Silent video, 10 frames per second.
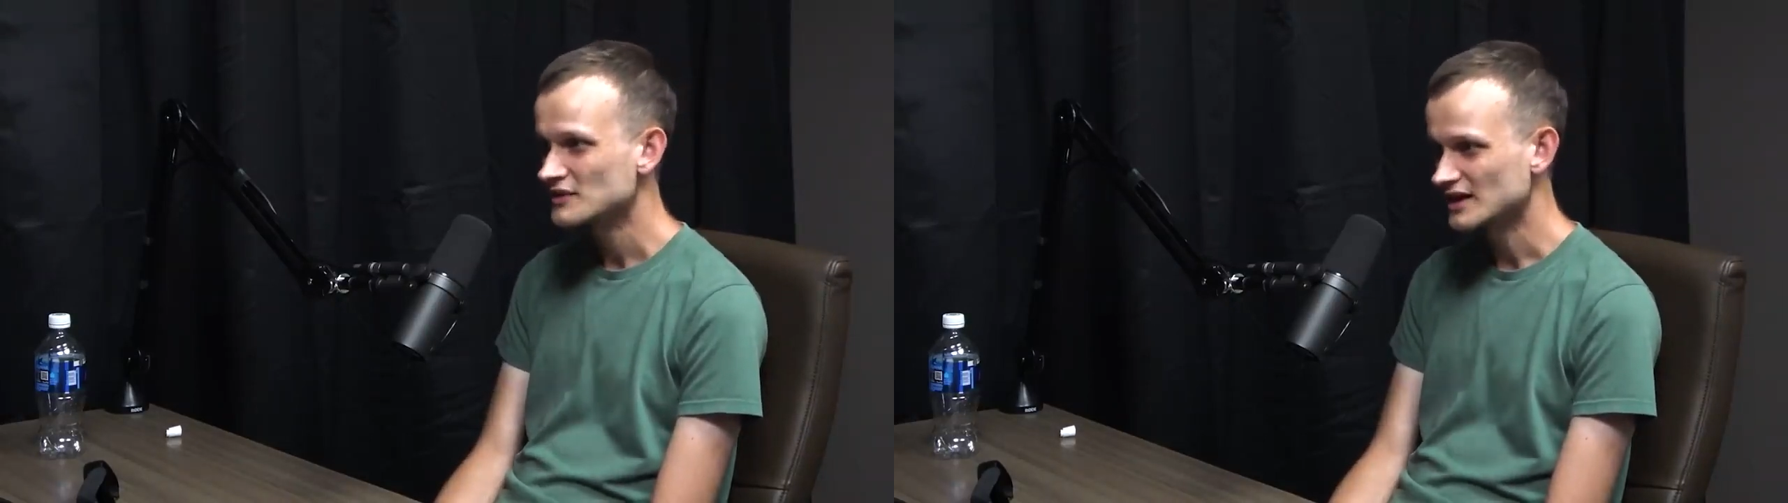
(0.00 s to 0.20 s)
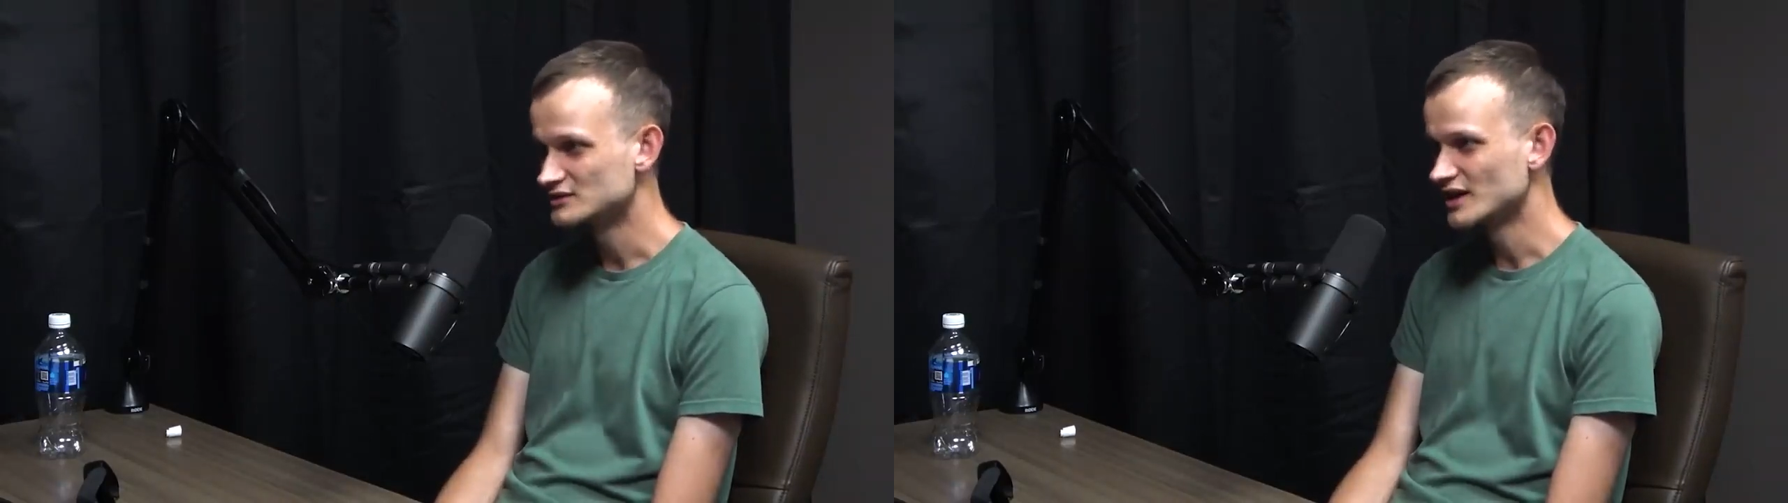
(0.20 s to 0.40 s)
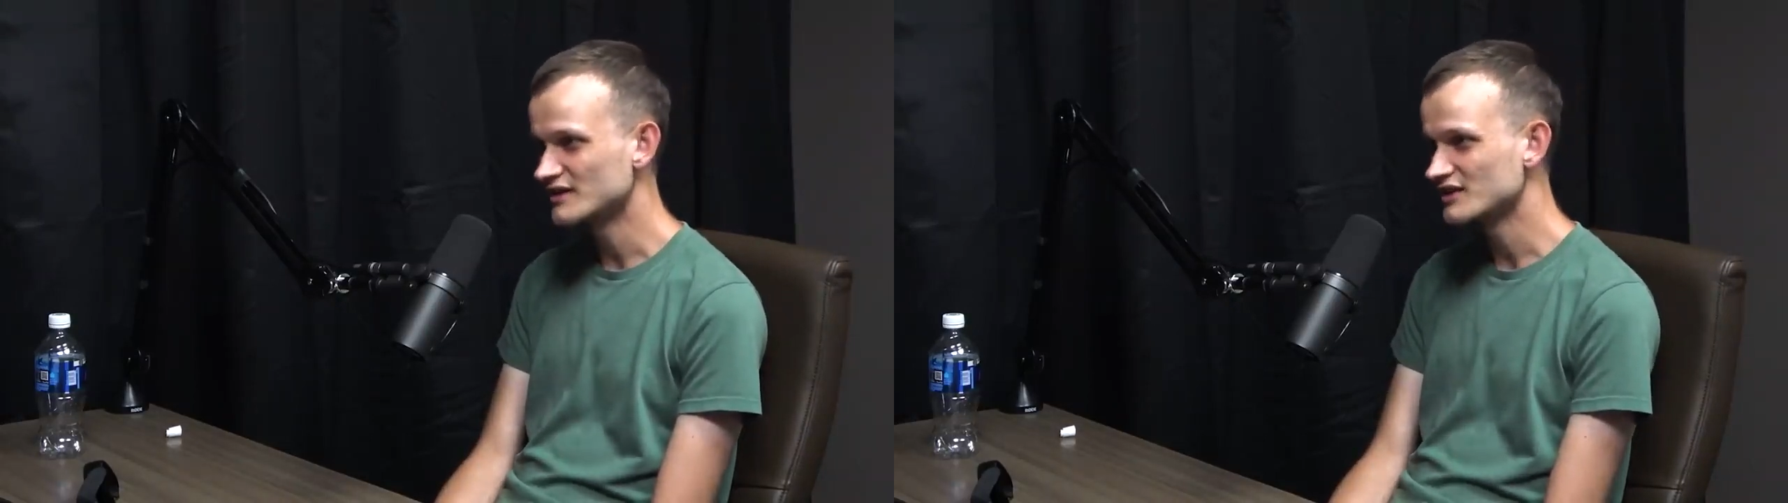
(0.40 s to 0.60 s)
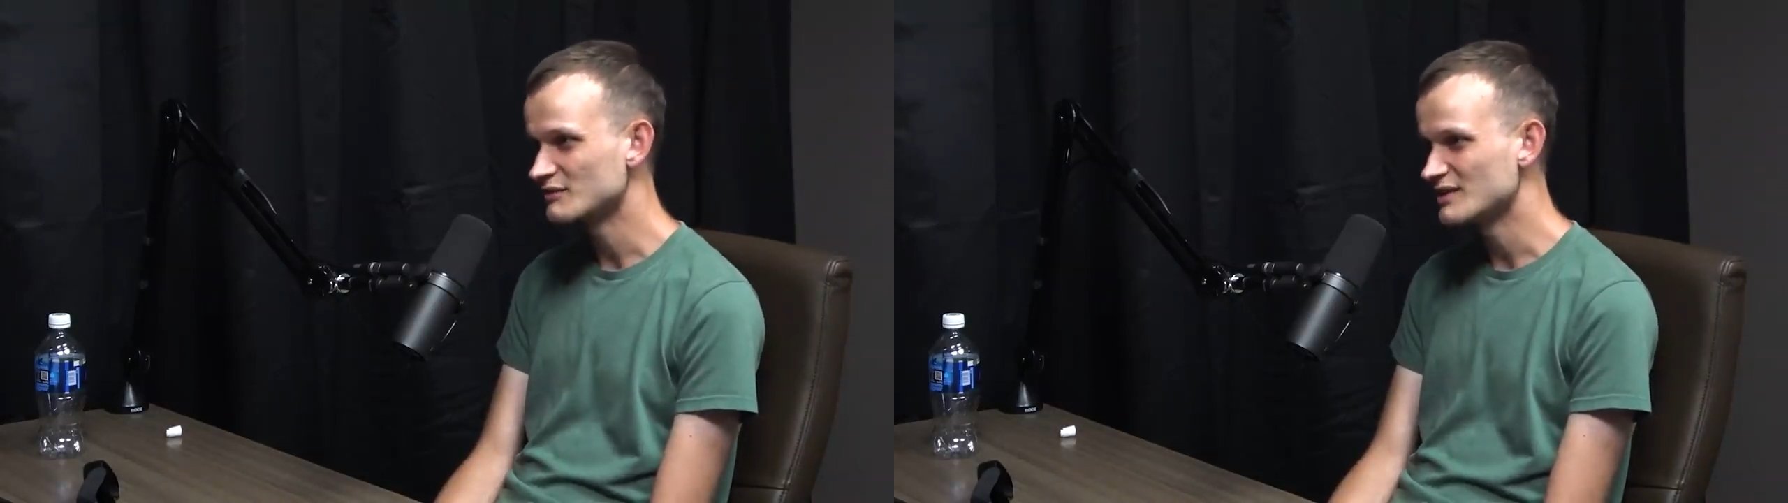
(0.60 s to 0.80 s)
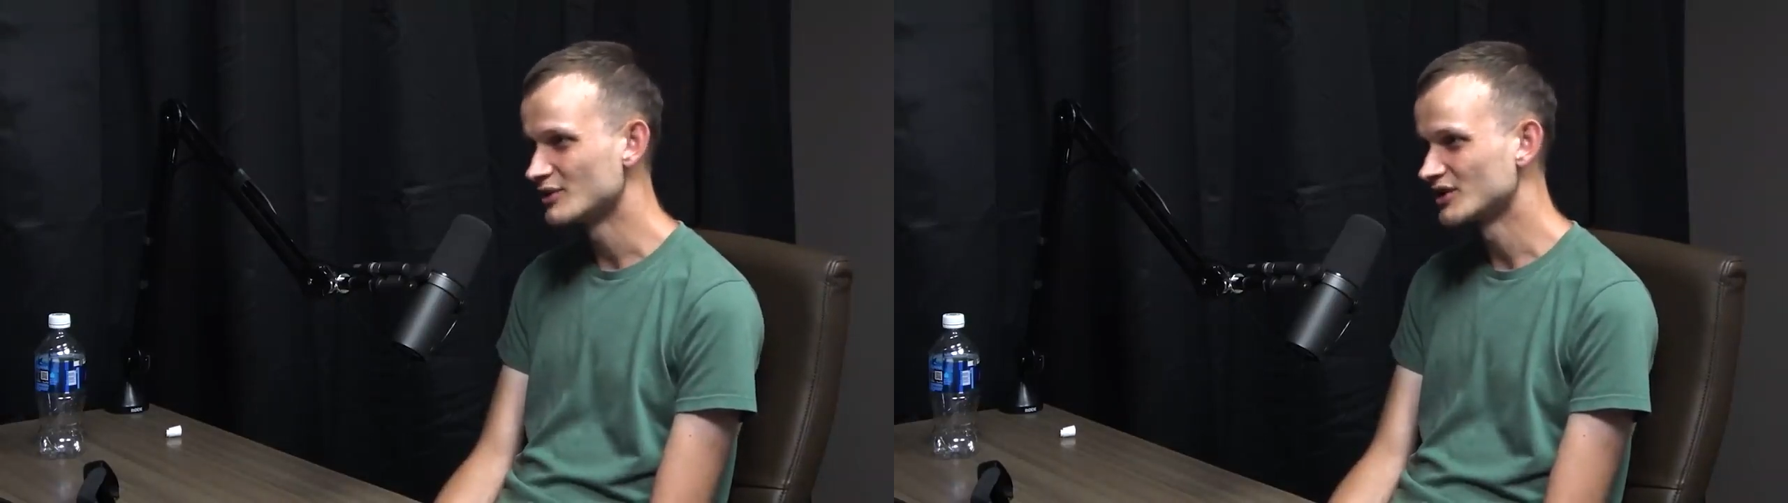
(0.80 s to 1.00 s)
a lot of the
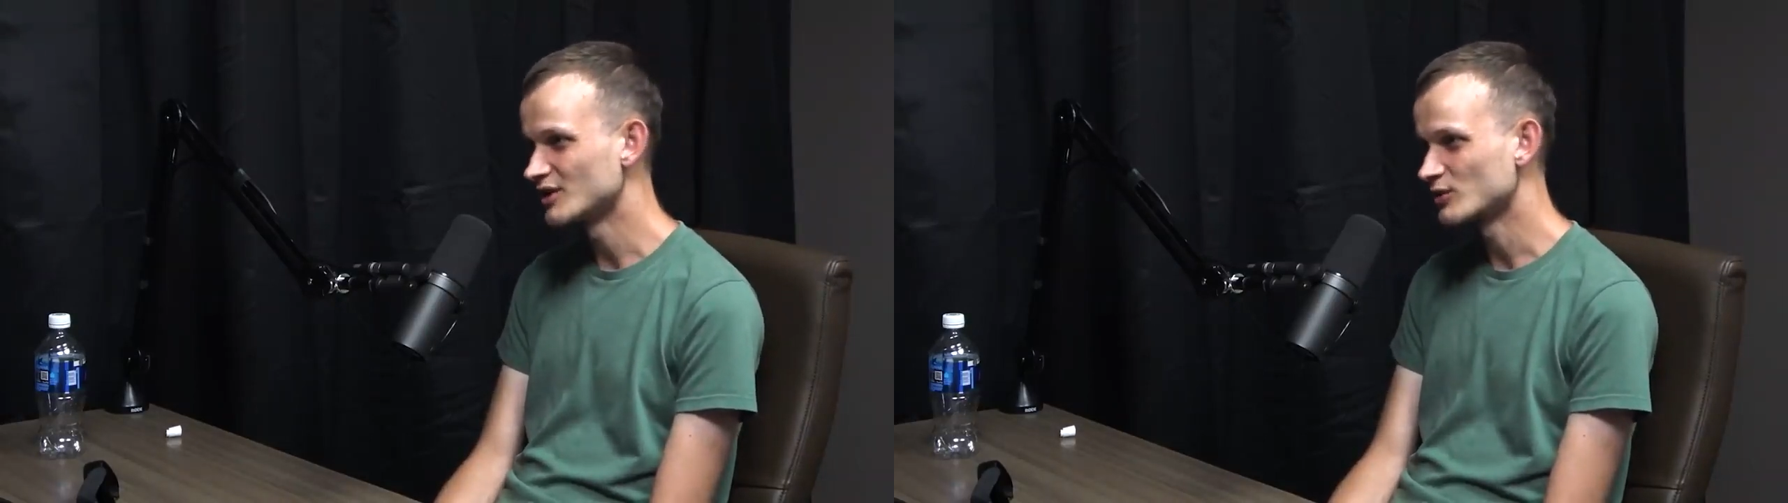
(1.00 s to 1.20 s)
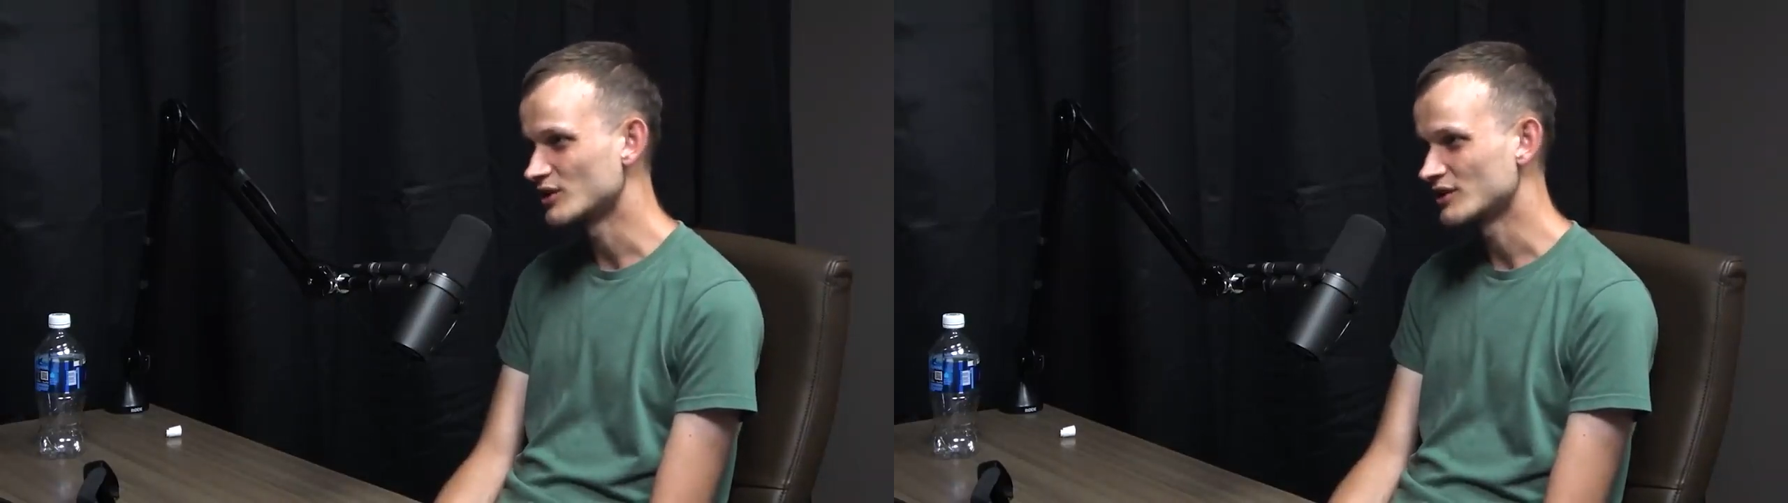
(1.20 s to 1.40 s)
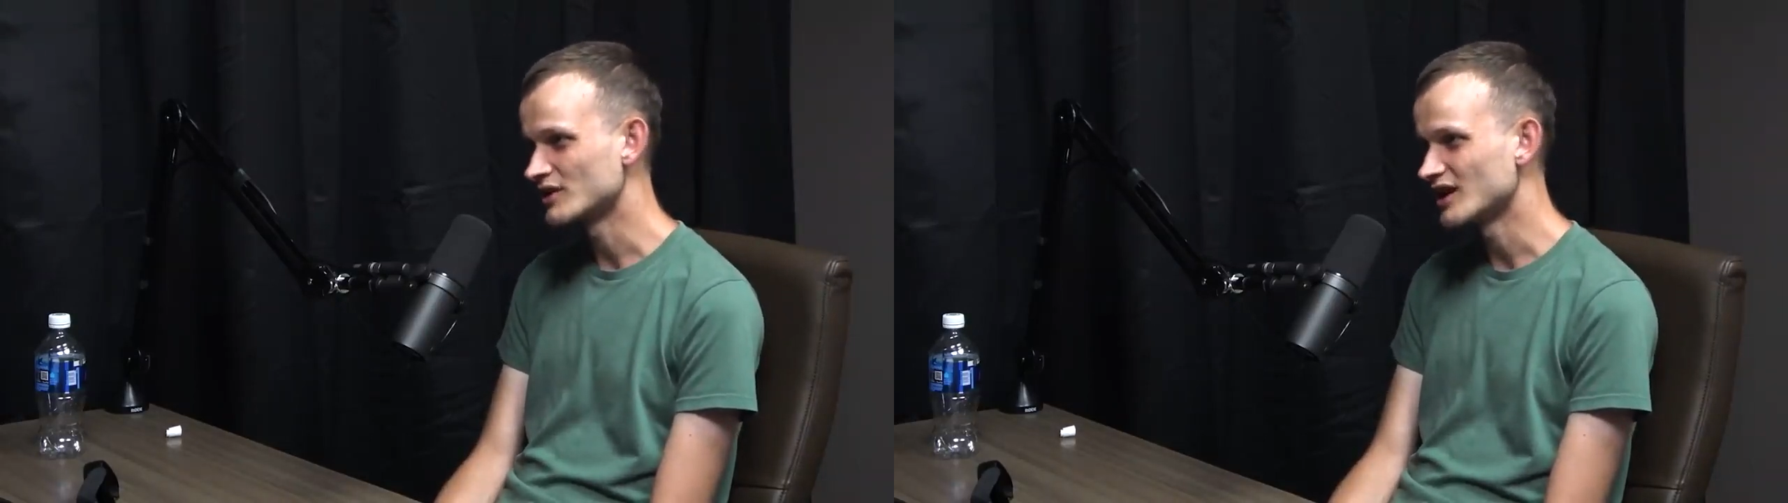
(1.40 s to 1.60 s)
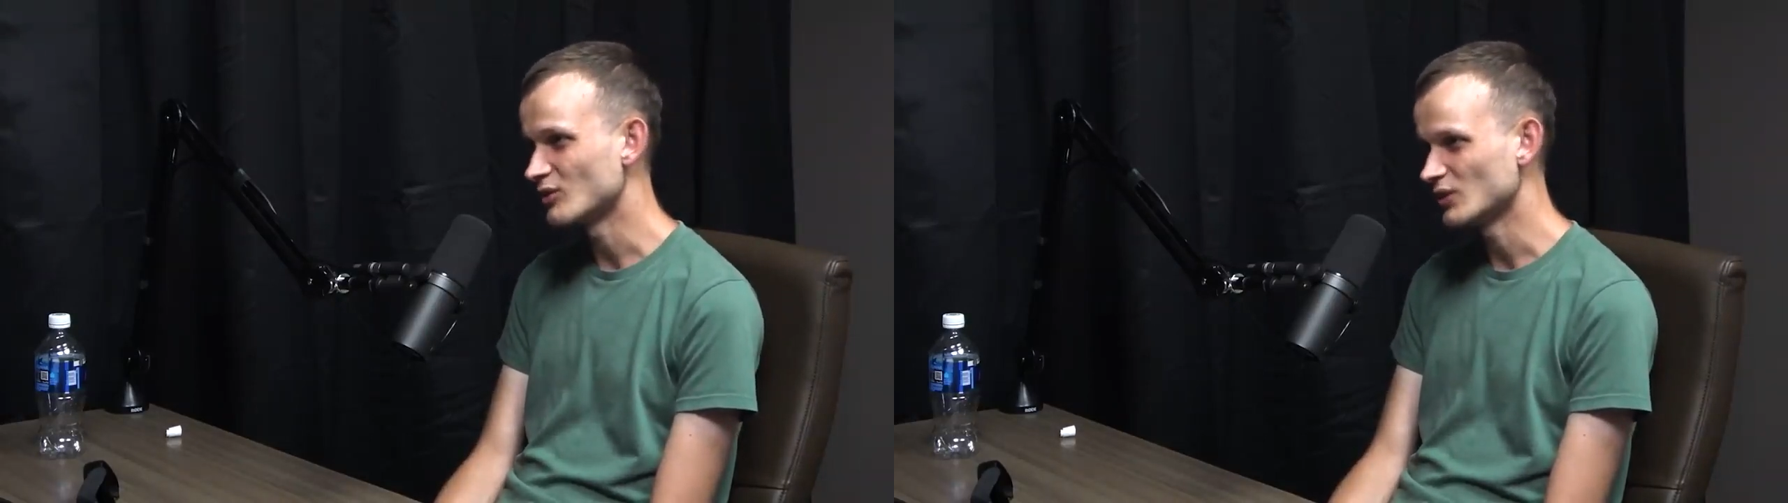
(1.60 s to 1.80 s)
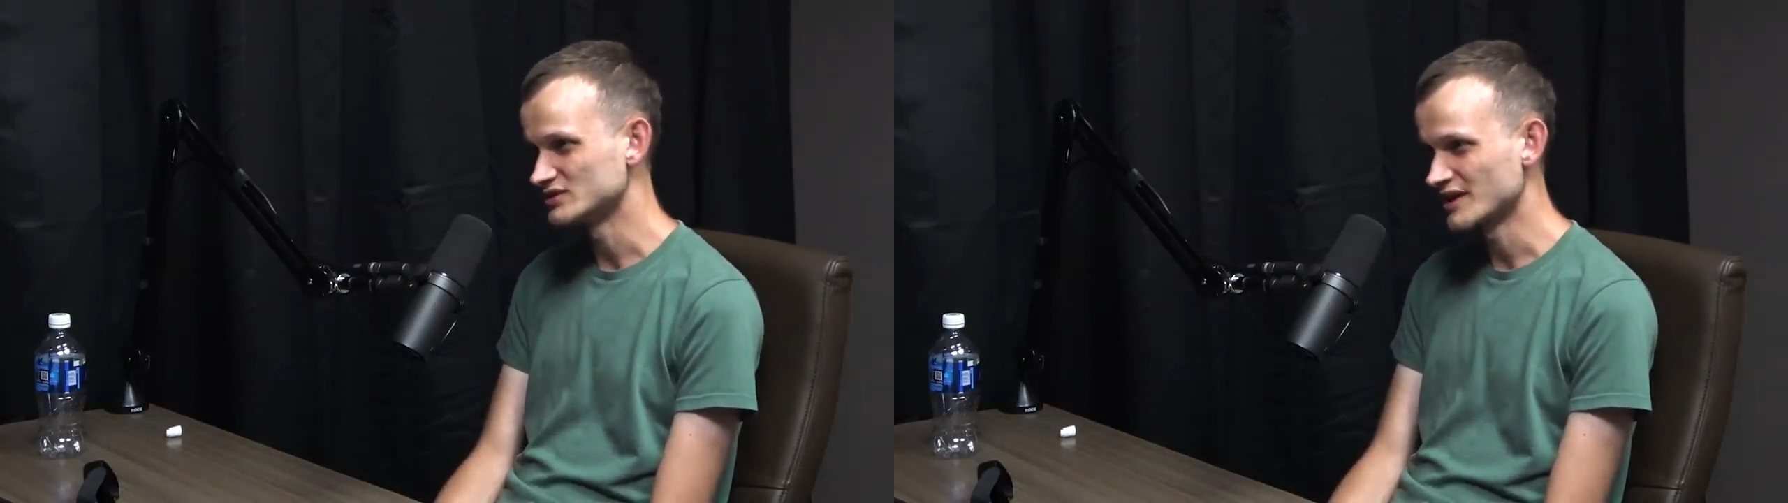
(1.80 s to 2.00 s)
people that were
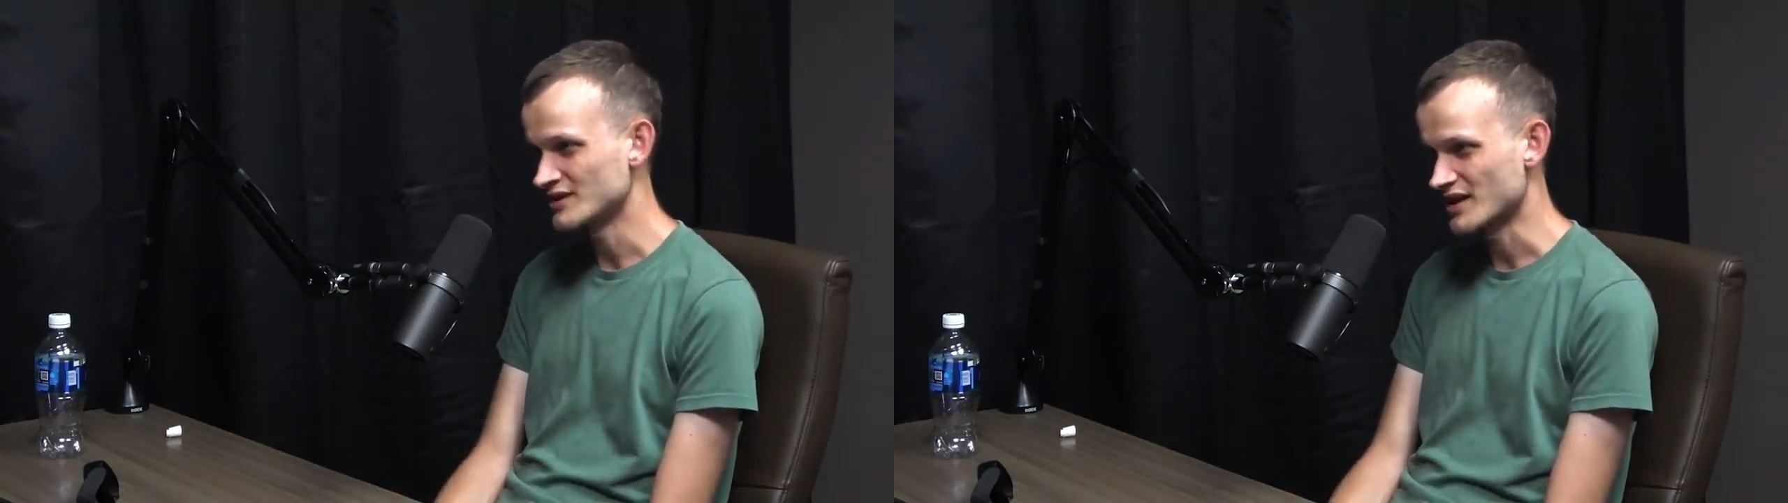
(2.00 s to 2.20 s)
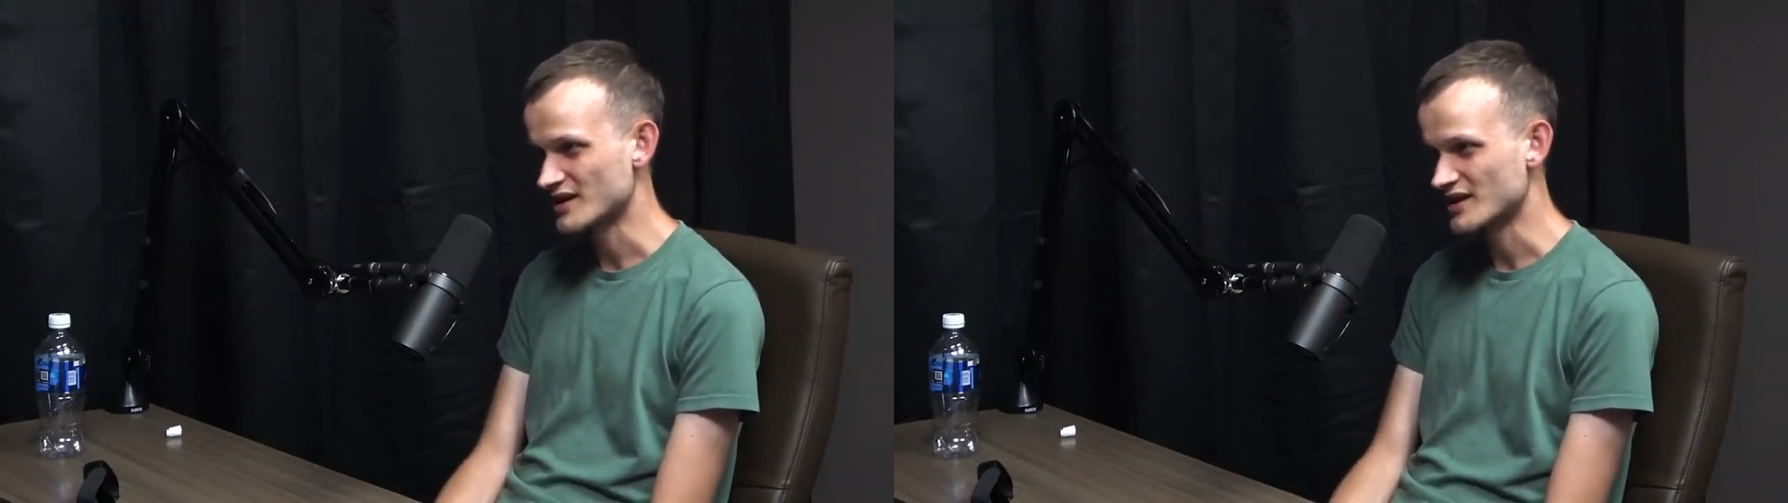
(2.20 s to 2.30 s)
not willing to